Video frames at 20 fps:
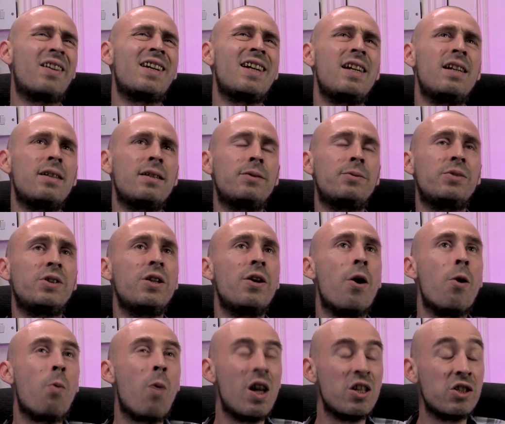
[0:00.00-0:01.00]
didn't,
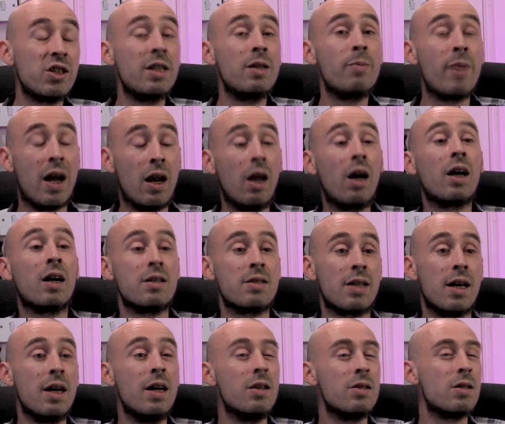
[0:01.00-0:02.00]
watching it back, like I
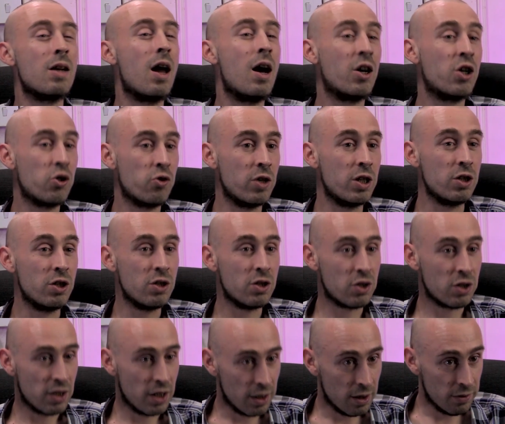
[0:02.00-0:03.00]
say, there's a lot of
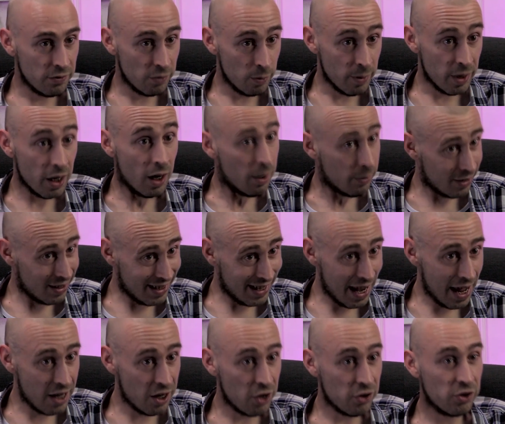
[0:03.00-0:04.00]
cringe in it for me, and I'm
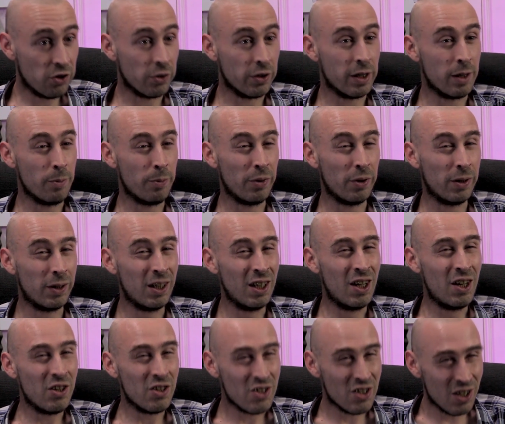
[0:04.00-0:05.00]
glad I'd done it, but
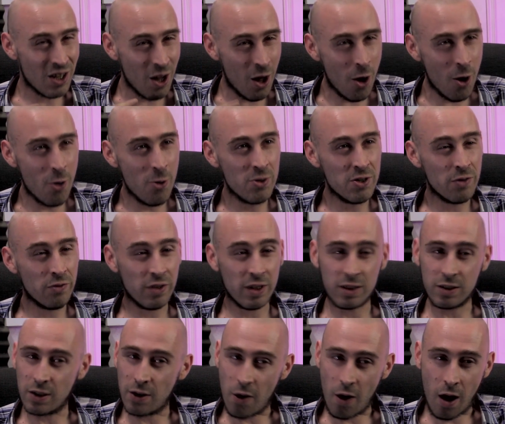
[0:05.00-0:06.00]
there's loads of
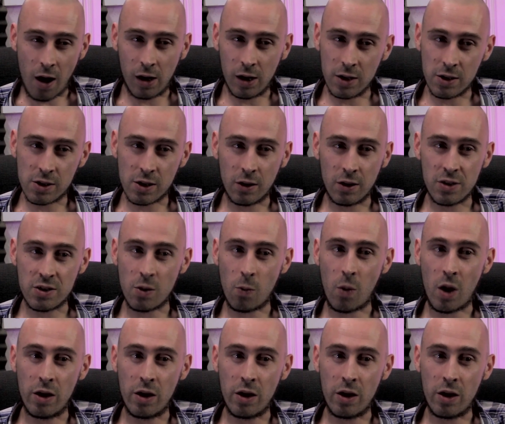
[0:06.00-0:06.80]
things, hindsight's a